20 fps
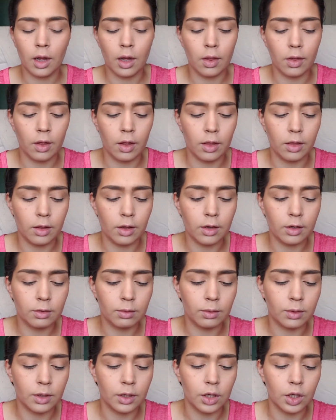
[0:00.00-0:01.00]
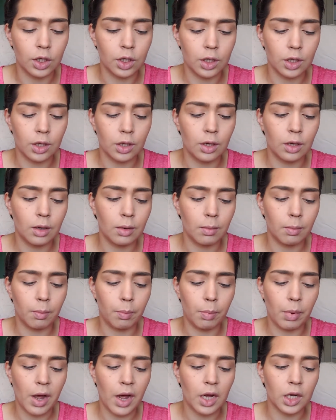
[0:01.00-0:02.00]
And then this one is
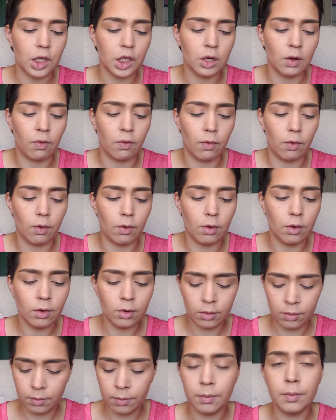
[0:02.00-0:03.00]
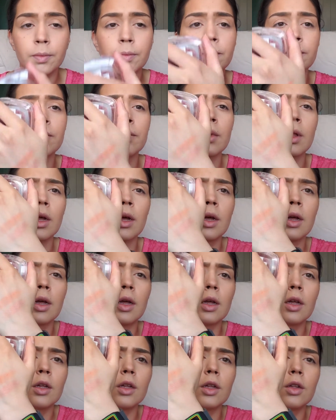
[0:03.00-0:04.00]
Bashful,
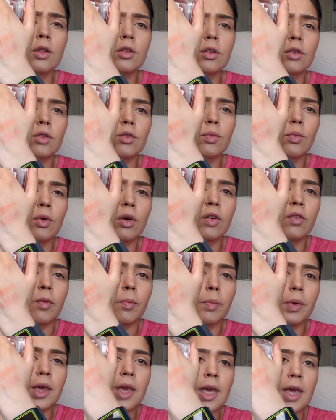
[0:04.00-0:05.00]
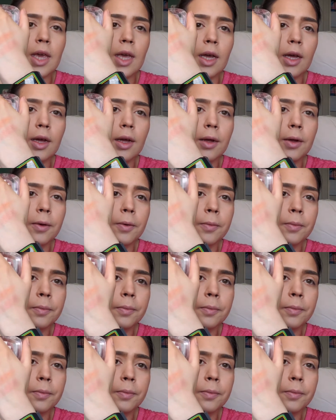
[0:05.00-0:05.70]
so it's more of a pink.